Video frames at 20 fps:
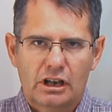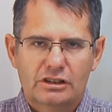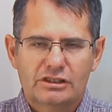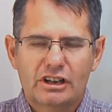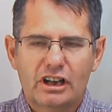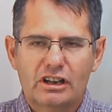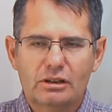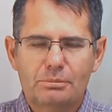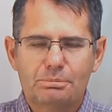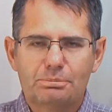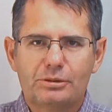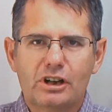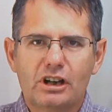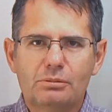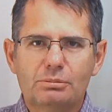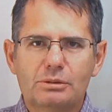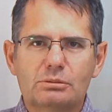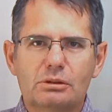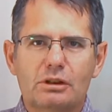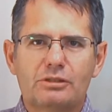Now the
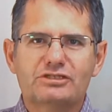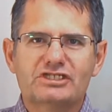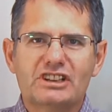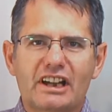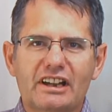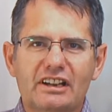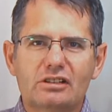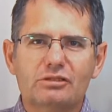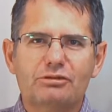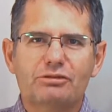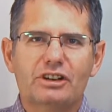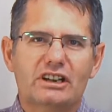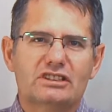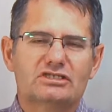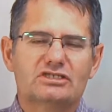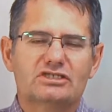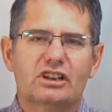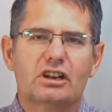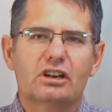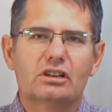problem of
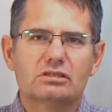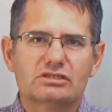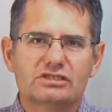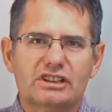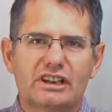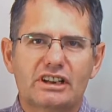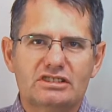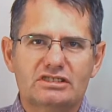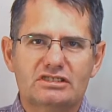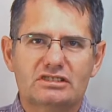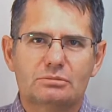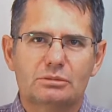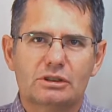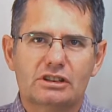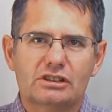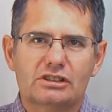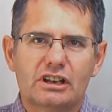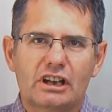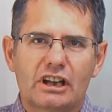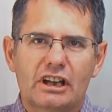sacrifice in the Old
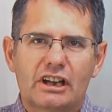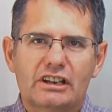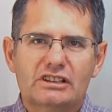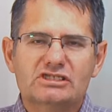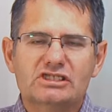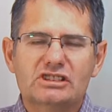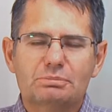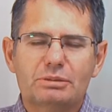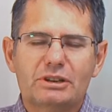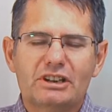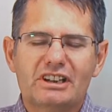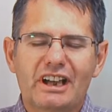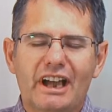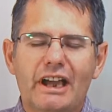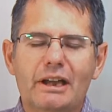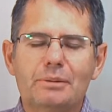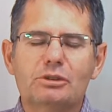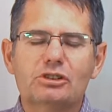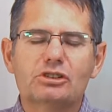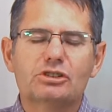Testament is it
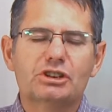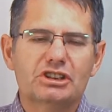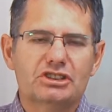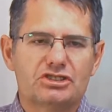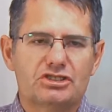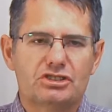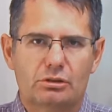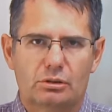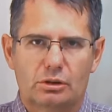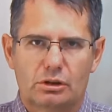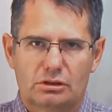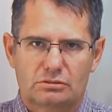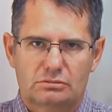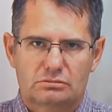became a ritual.